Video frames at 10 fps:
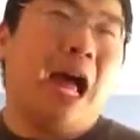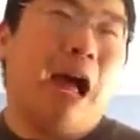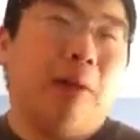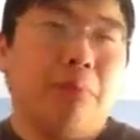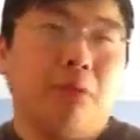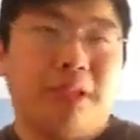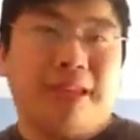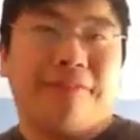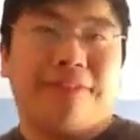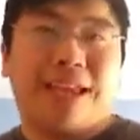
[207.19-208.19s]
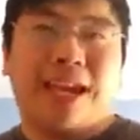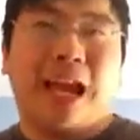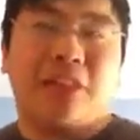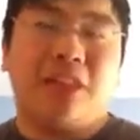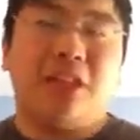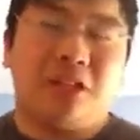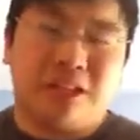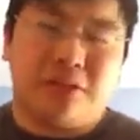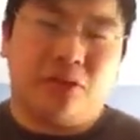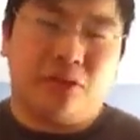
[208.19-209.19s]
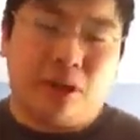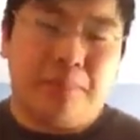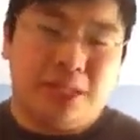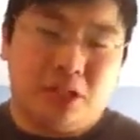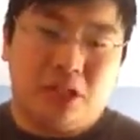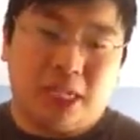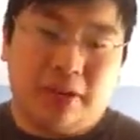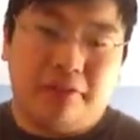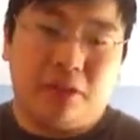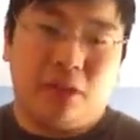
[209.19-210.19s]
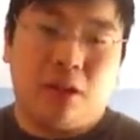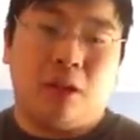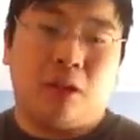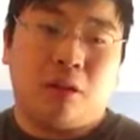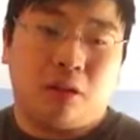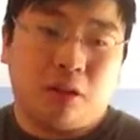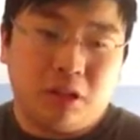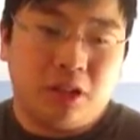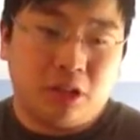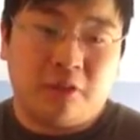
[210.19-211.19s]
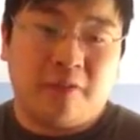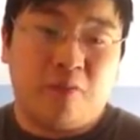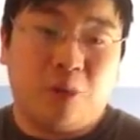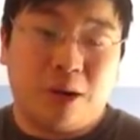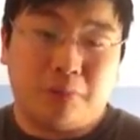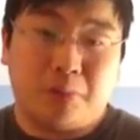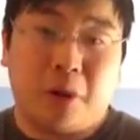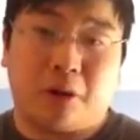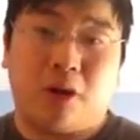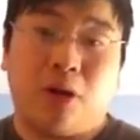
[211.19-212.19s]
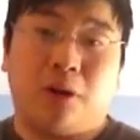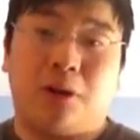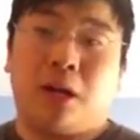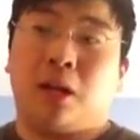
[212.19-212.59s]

I believe that I think the Steelers are going to beat the Chiefs. Clinch this wild spot card.